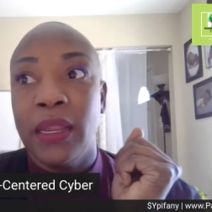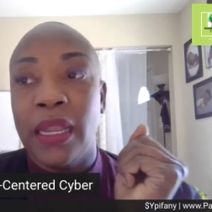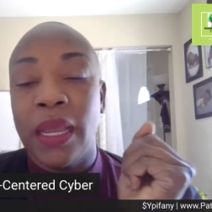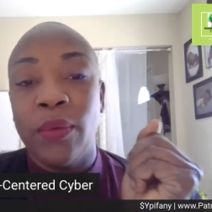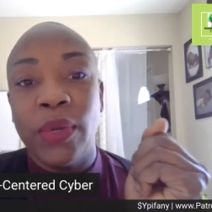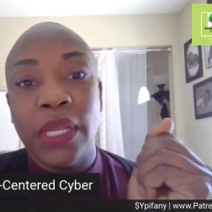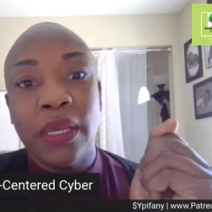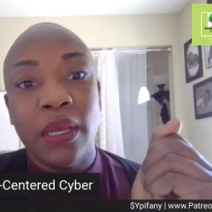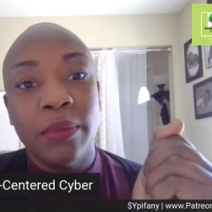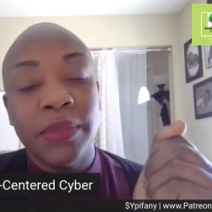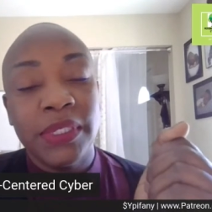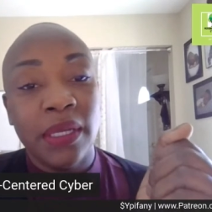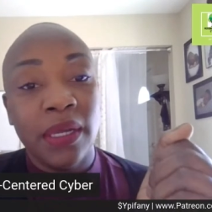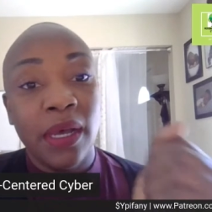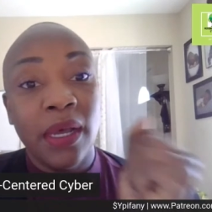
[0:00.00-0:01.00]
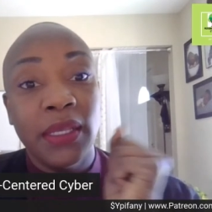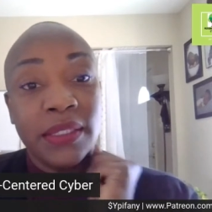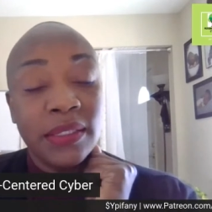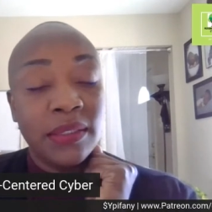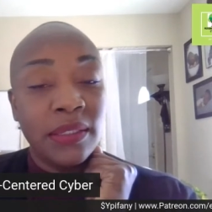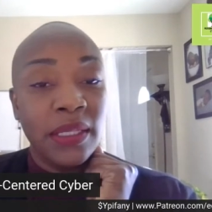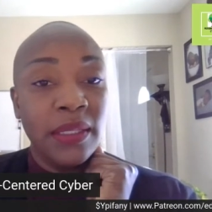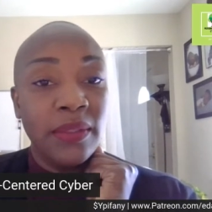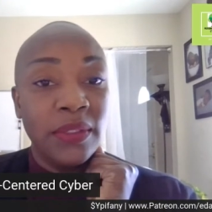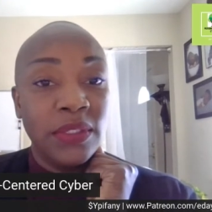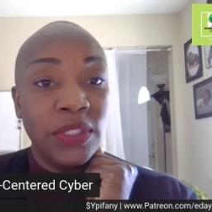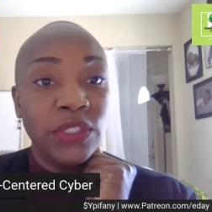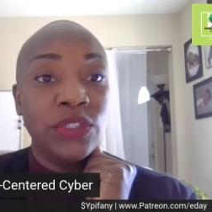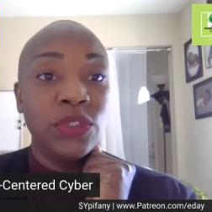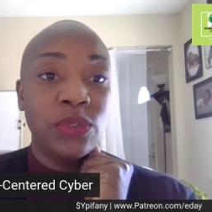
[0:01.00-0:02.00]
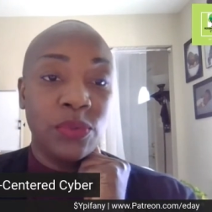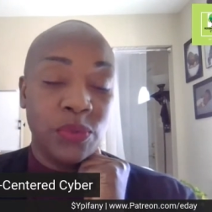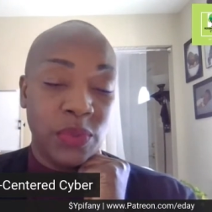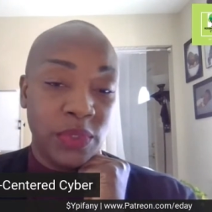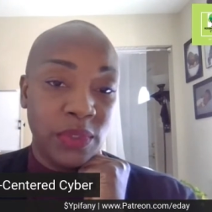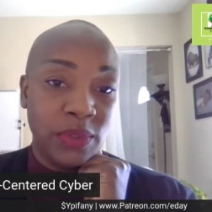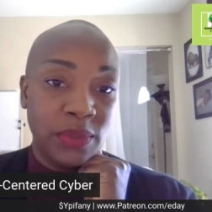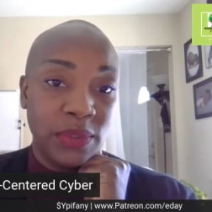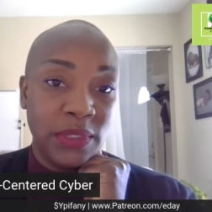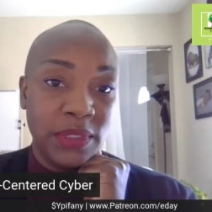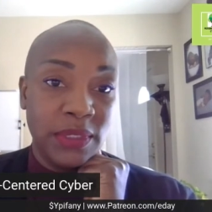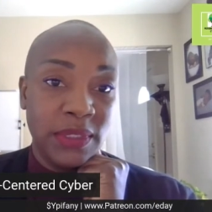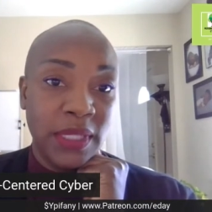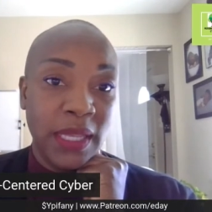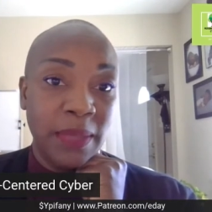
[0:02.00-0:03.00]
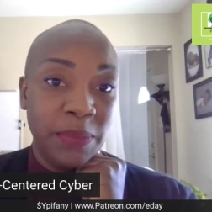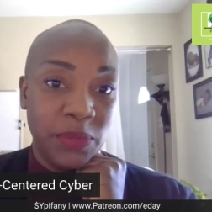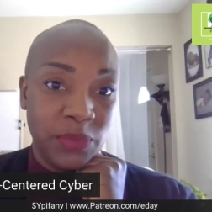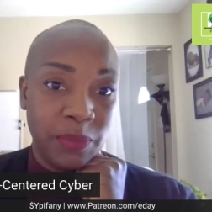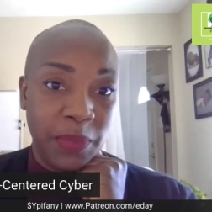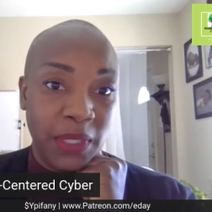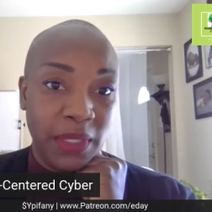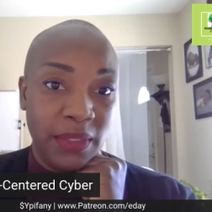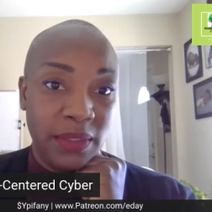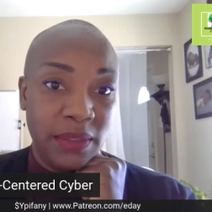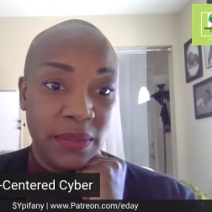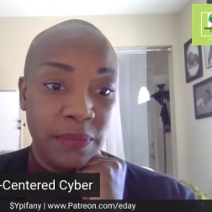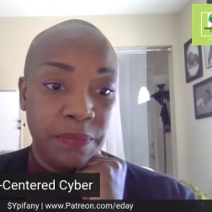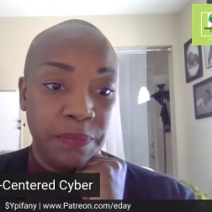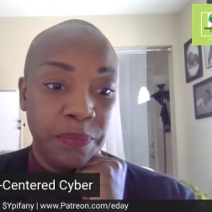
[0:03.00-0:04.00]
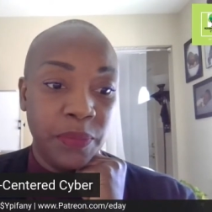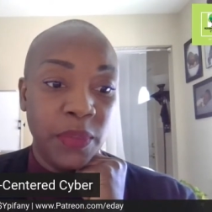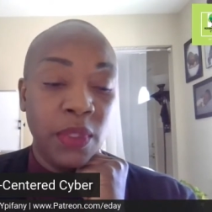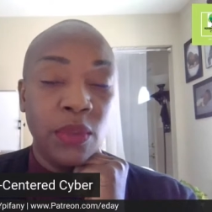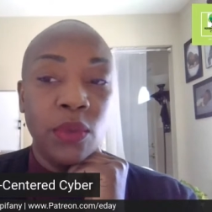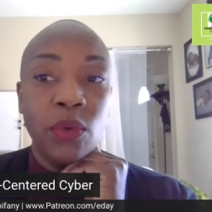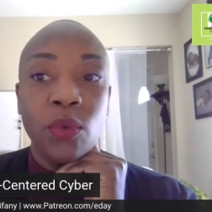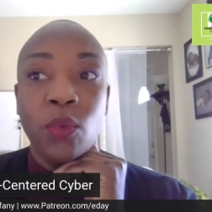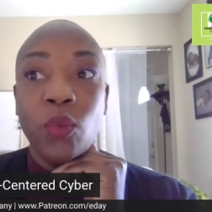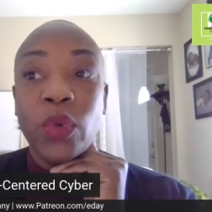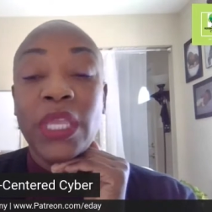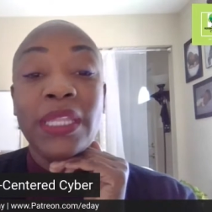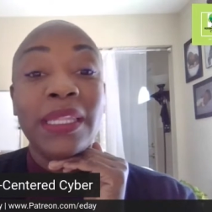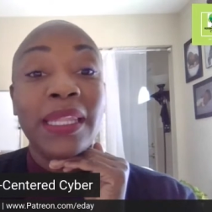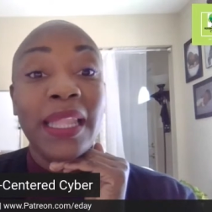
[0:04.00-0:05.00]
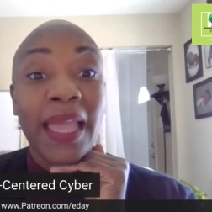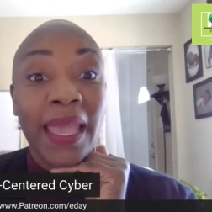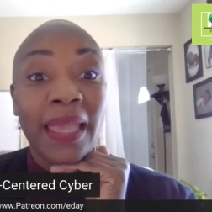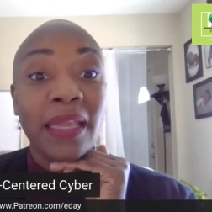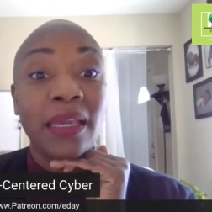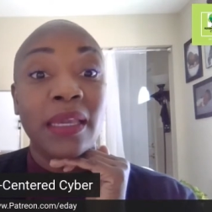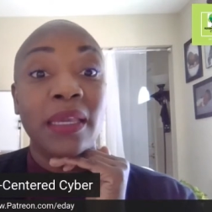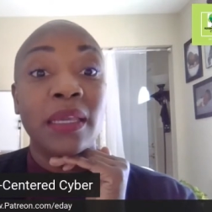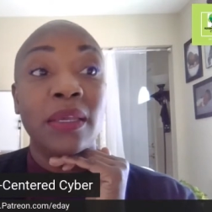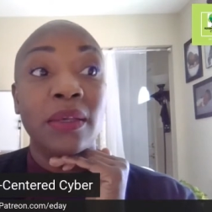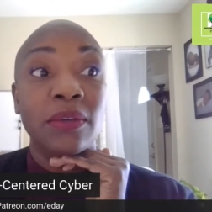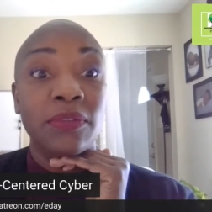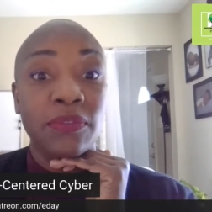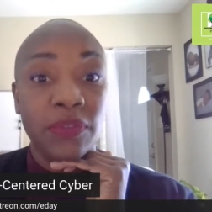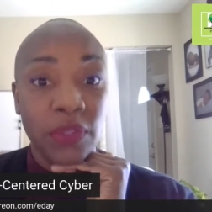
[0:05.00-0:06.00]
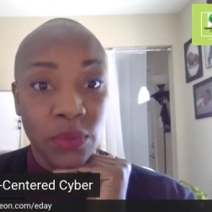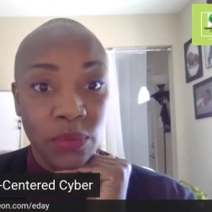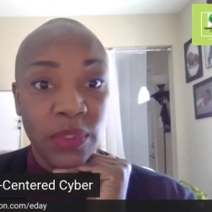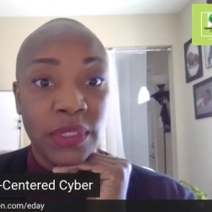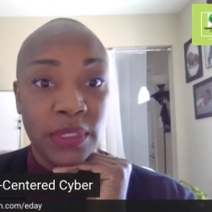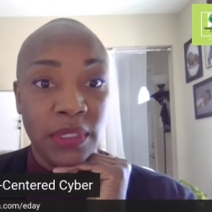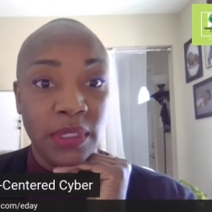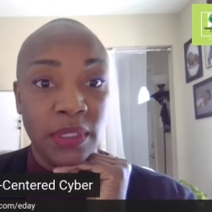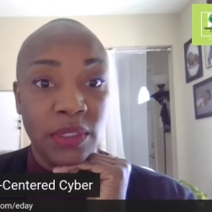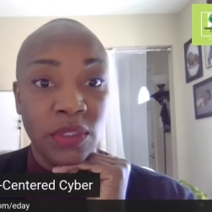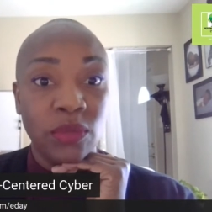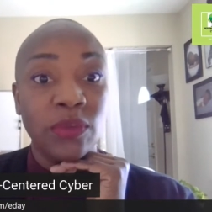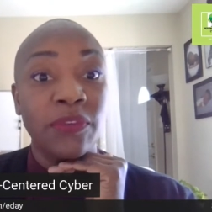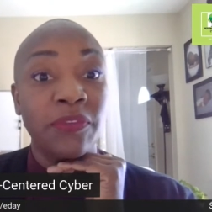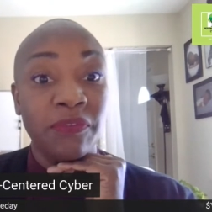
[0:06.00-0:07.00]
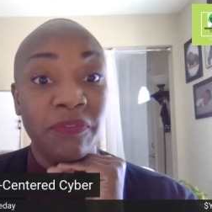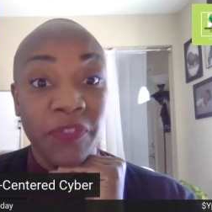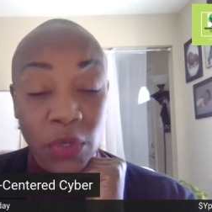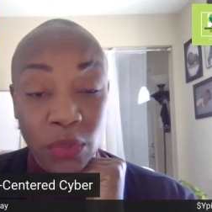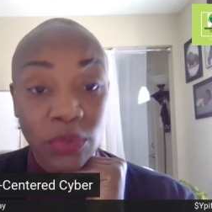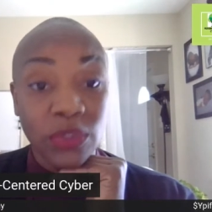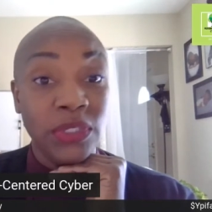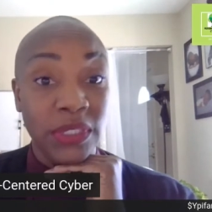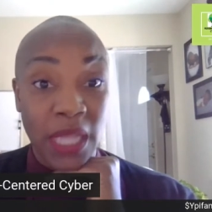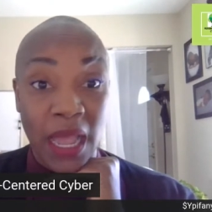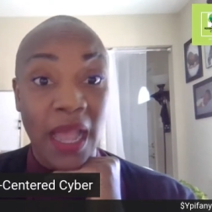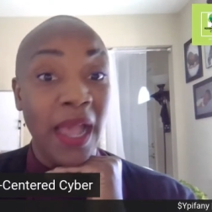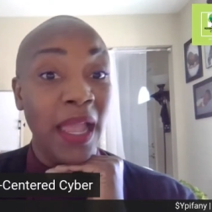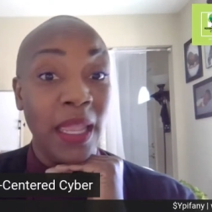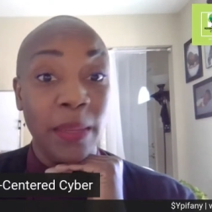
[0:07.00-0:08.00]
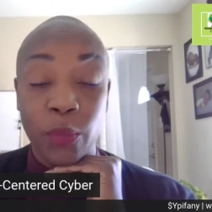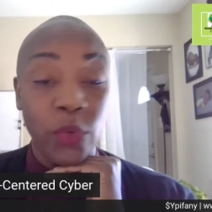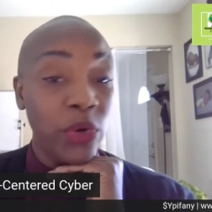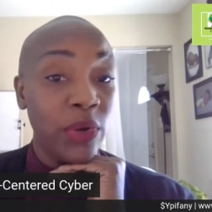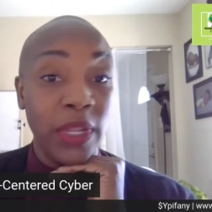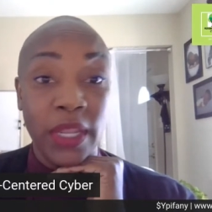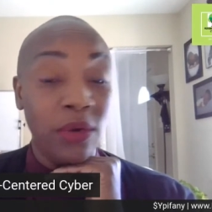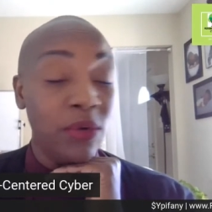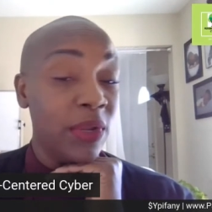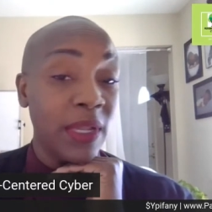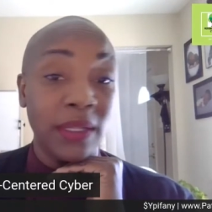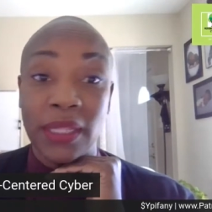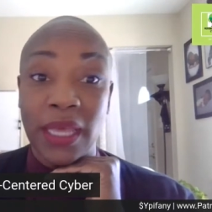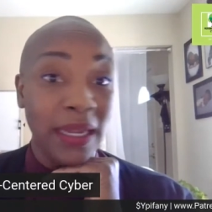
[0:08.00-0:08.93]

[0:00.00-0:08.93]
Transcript: now when it comes to us in the digital world in cyberspace we lack fluency so the first time we're hearing a